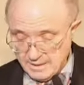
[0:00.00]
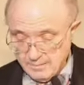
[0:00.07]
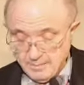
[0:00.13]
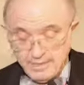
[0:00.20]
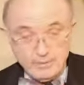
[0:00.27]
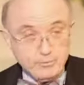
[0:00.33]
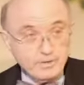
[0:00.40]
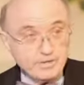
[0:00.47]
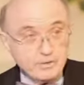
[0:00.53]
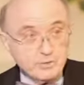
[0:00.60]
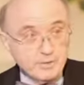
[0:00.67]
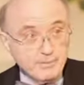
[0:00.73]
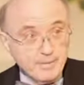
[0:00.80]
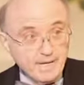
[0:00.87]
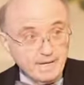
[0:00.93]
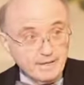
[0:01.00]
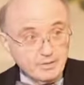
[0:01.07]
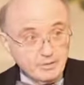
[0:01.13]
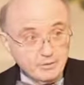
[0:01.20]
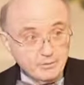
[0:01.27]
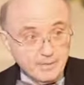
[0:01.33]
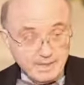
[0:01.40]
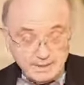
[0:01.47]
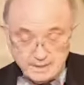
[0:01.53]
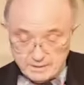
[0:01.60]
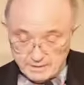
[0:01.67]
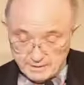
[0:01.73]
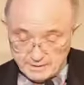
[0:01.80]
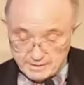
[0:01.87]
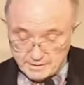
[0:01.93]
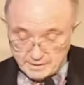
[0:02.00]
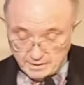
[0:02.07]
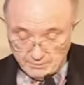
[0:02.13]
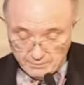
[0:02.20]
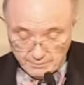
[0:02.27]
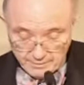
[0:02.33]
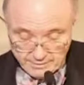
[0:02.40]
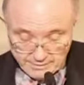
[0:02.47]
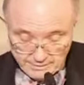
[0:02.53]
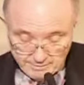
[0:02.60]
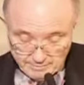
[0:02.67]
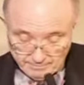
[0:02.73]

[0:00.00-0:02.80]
by which we make new medical discoveries.